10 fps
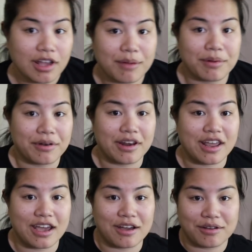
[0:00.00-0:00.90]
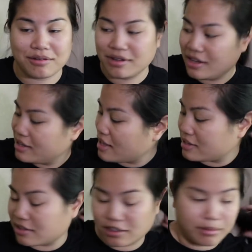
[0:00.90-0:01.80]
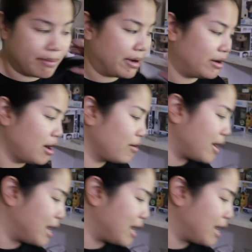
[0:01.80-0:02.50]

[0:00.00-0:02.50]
How about now? That's a little bit better. All